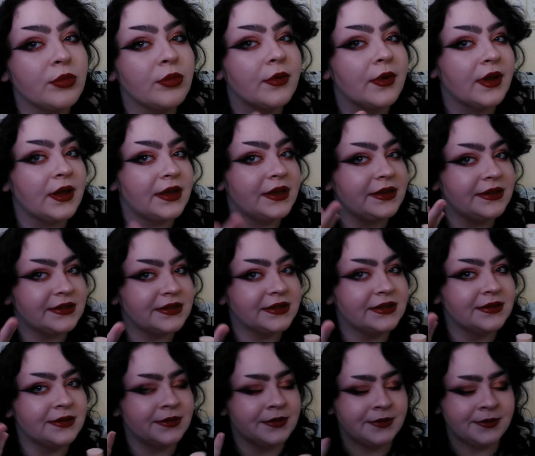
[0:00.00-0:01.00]
bright.
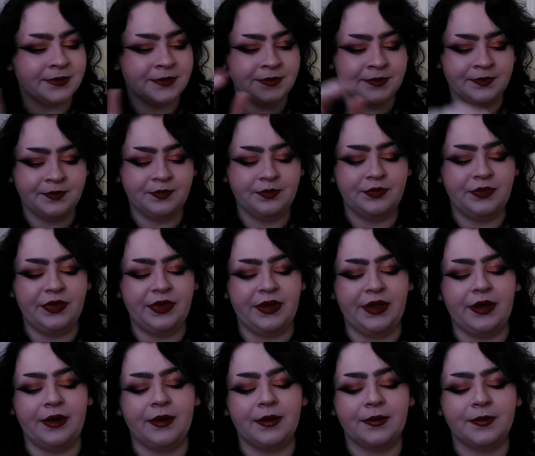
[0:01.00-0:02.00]
Yeah.